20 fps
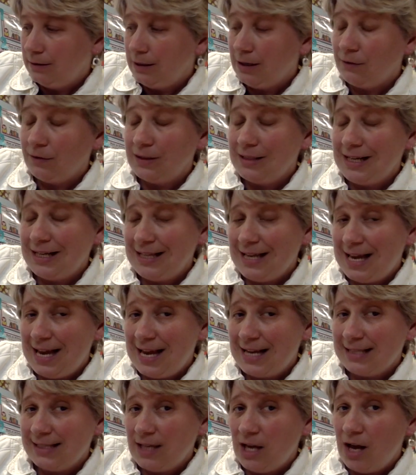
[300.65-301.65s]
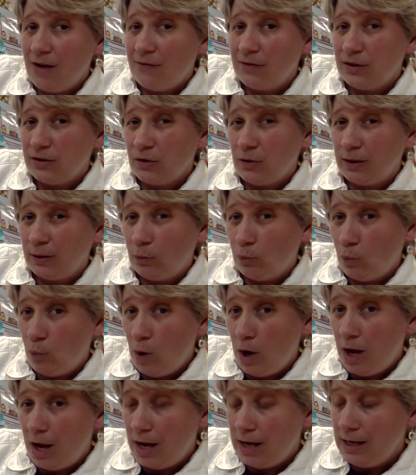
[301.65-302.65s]
Now, if you take that S off and there's only
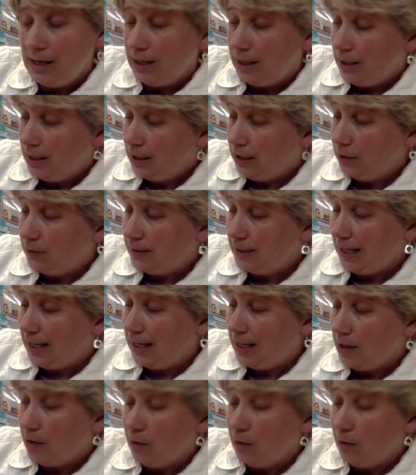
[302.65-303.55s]
one, you say